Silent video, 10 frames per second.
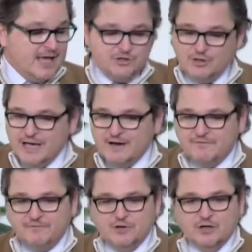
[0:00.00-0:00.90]
You have,
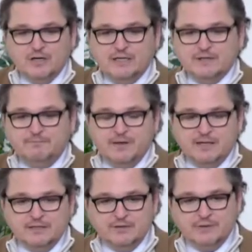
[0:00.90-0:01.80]
if you're
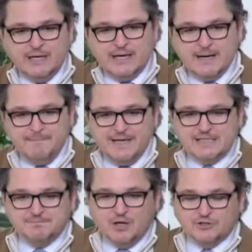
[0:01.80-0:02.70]
into
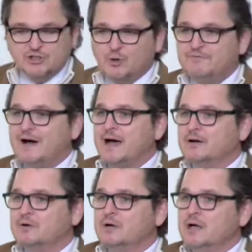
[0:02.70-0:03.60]
baseball, Joey
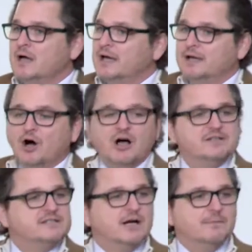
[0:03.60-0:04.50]
Votto, an
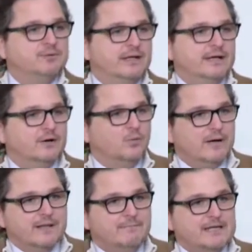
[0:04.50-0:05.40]
all-star player, one
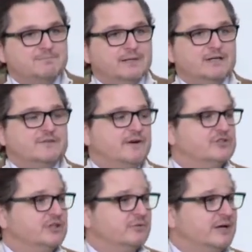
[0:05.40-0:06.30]
of the best players of our
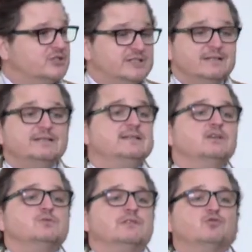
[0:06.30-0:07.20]
generation,
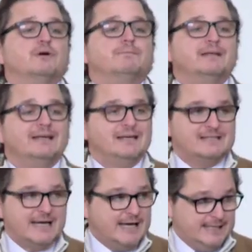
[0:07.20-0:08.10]
deals with crippling
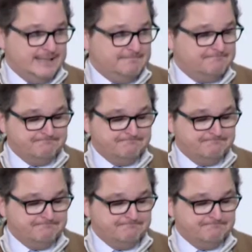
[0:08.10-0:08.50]
anxiety.